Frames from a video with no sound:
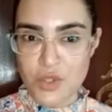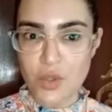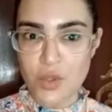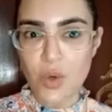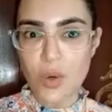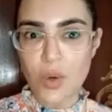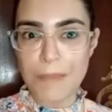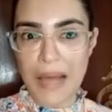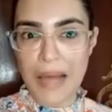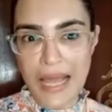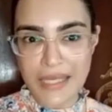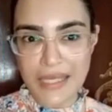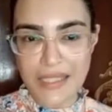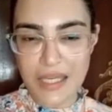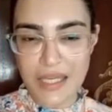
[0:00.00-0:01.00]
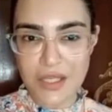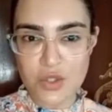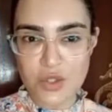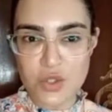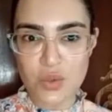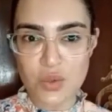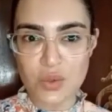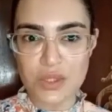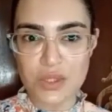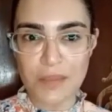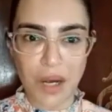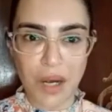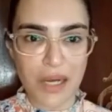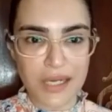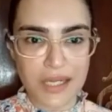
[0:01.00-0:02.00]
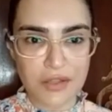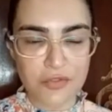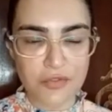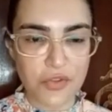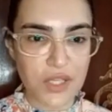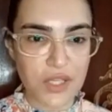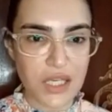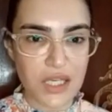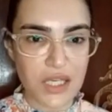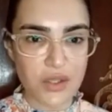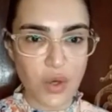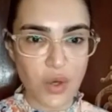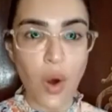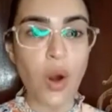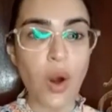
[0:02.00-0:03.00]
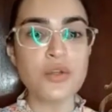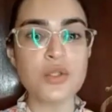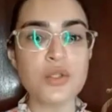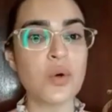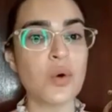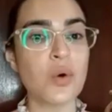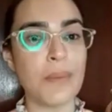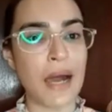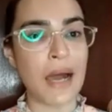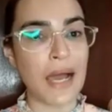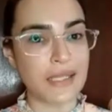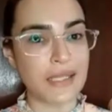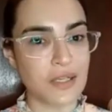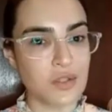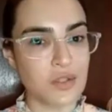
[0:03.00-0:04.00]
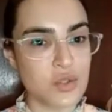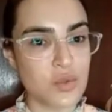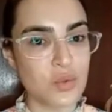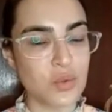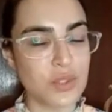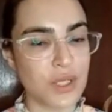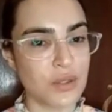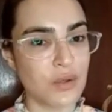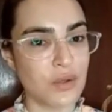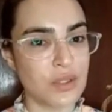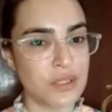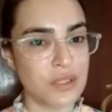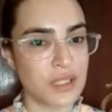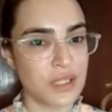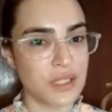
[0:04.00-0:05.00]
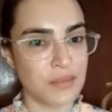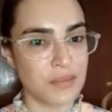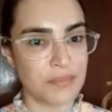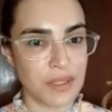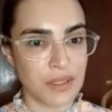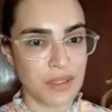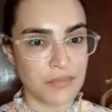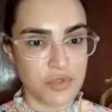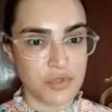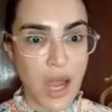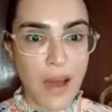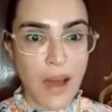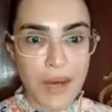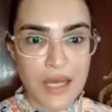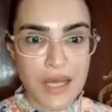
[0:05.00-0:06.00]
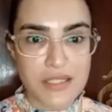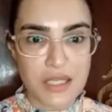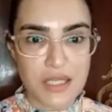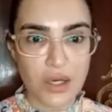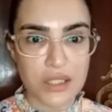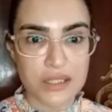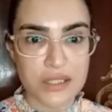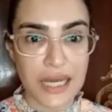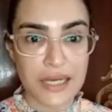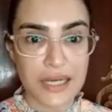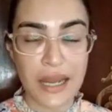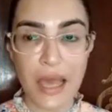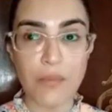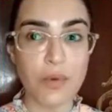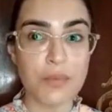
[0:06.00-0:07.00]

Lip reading: to go back into the modeling field or to go back into, you know, the dramas and all that. And